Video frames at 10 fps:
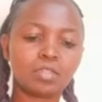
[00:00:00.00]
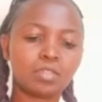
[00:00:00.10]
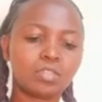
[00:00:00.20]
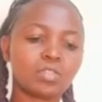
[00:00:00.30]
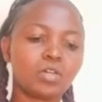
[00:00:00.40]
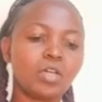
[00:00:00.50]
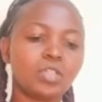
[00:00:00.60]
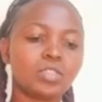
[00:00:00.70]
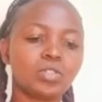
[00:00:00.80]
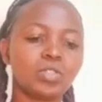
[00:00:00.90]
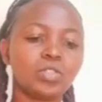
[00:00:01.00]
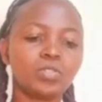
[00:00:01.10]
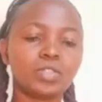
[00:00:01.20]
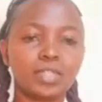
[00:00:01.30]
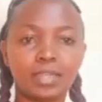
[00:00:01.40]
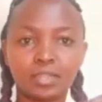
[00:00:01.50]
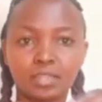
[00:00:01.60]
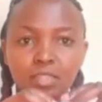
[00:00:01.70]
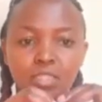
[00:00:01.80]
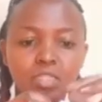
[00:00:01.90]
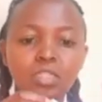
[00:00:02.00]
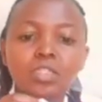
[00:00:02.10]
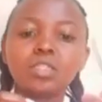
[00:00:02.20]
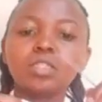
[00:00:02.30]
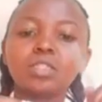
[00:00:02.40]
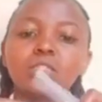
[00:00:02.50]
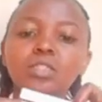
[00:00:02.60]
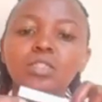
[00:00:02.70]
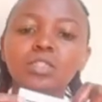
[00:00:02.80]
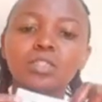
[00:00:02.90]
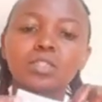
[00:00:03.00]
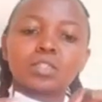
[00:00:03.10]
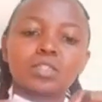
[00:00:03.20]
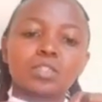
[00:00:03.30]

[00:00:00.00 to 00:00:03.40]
It's going to look like this.